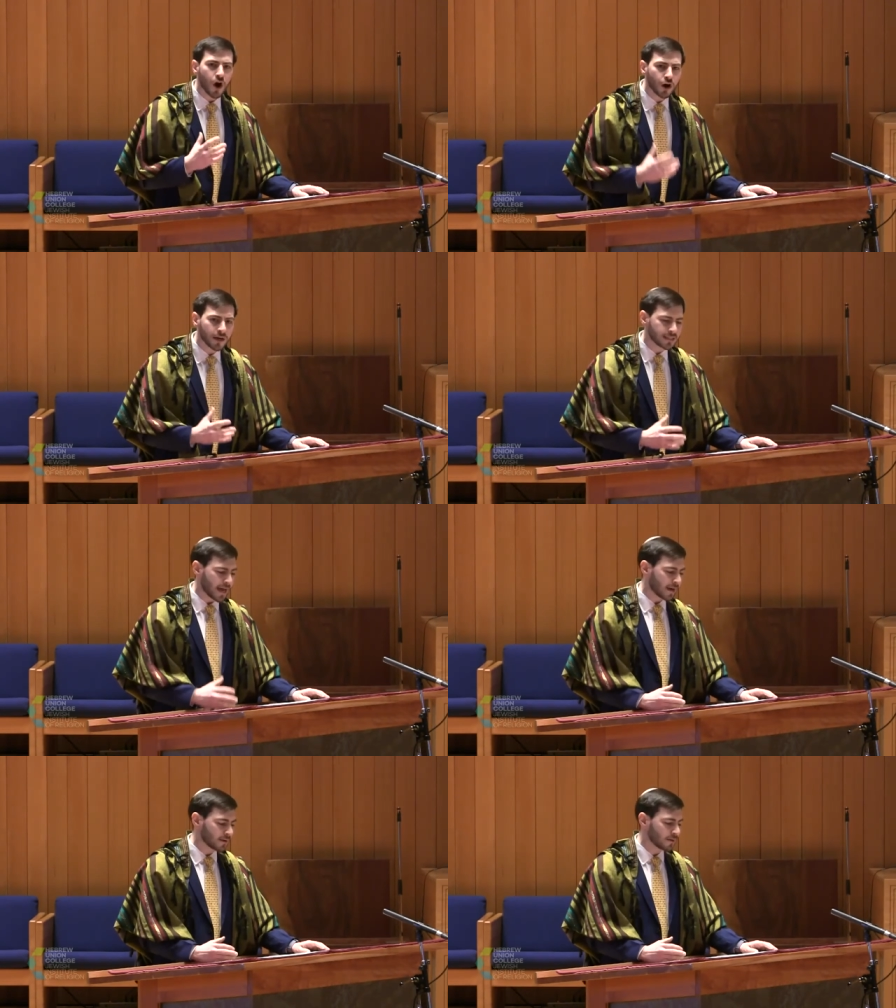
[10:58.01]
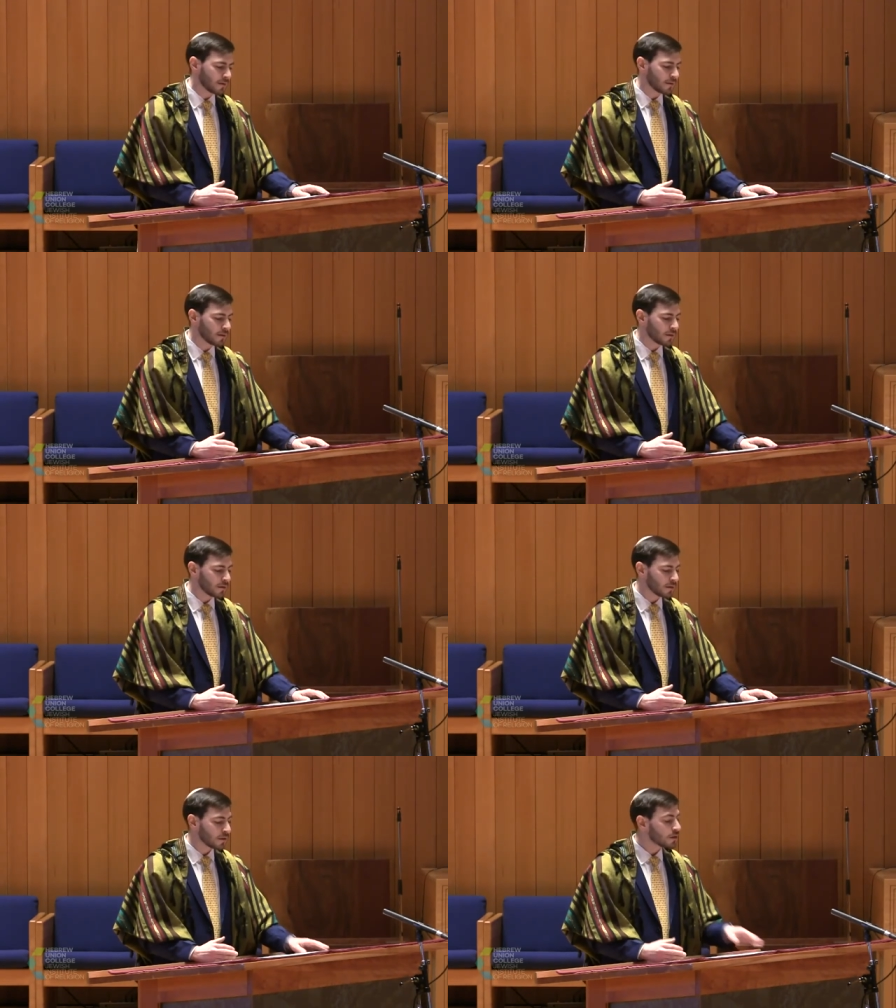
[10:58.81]
architect,
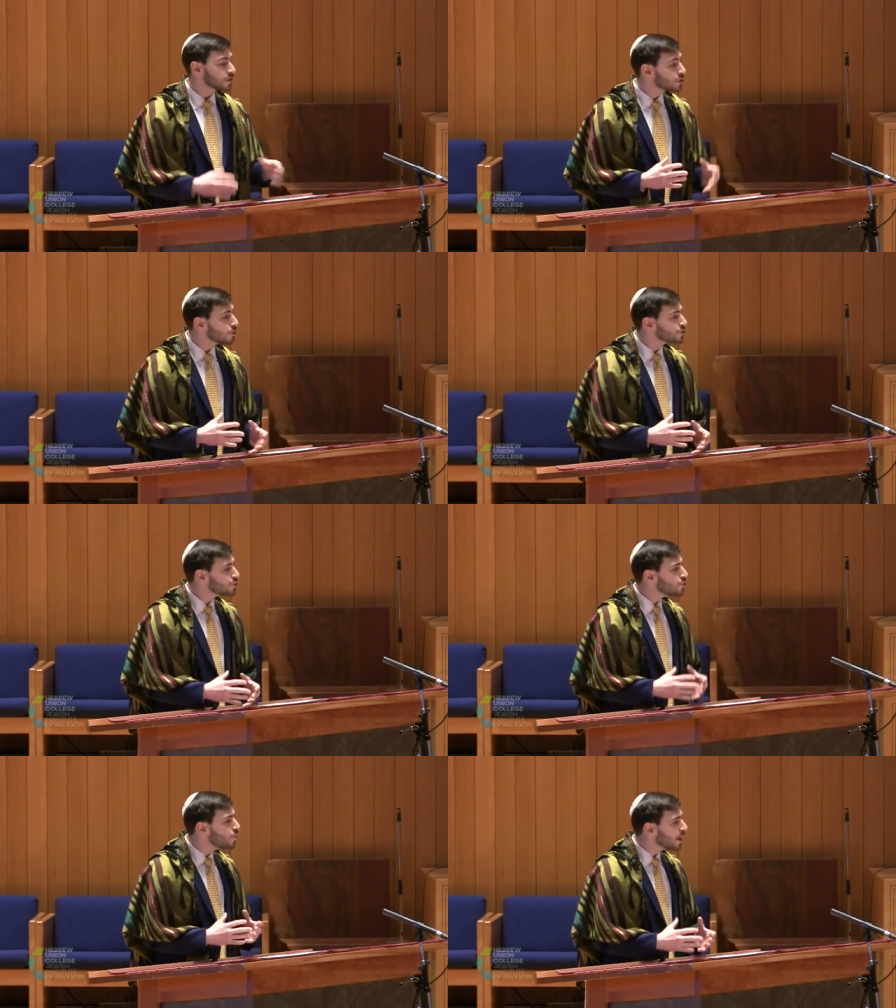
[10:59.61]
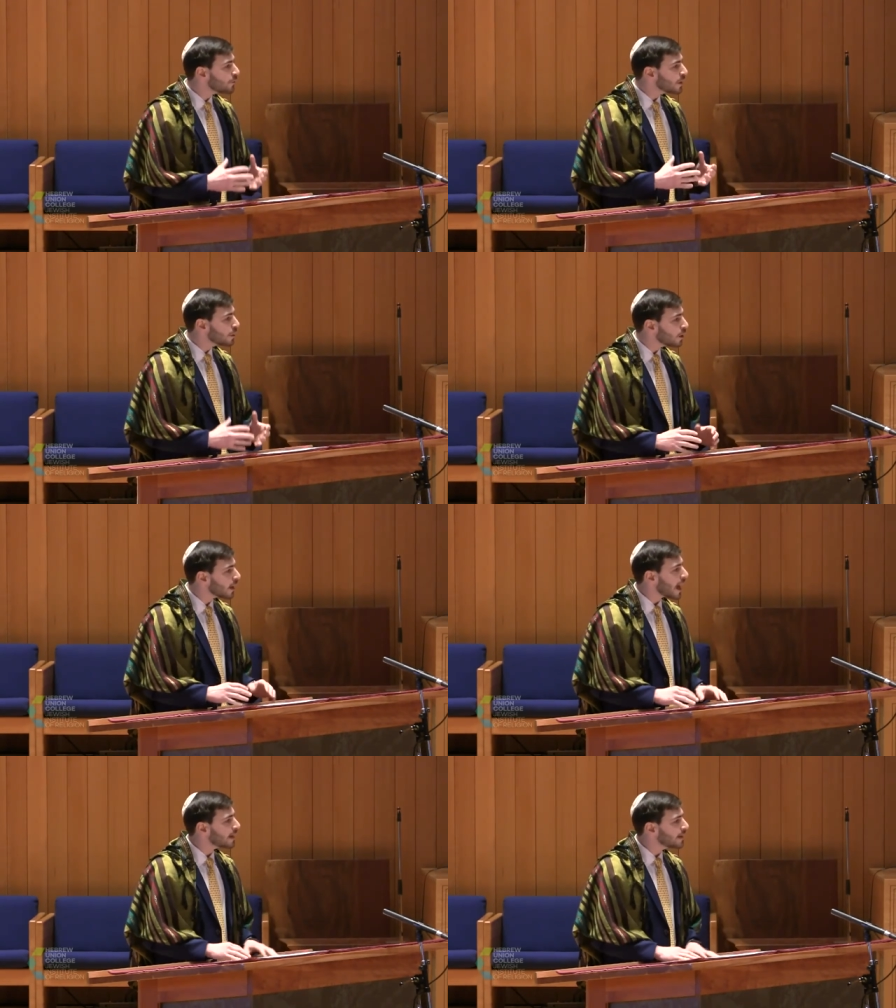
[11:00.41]
so too when we look at